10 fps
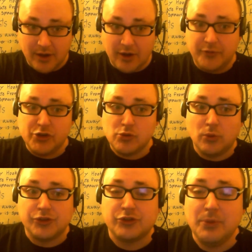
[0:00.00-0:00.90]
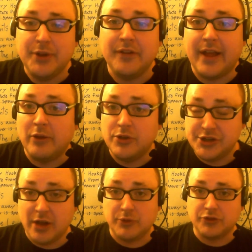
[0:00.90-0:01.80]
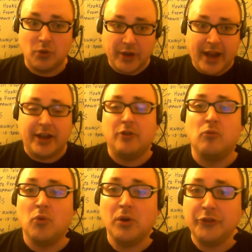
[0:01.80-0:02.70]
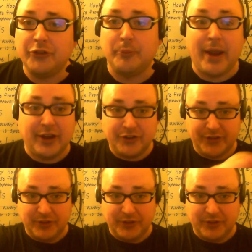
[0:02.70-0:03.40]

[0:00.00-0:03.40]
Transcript: a visual scripting language that was located in world space.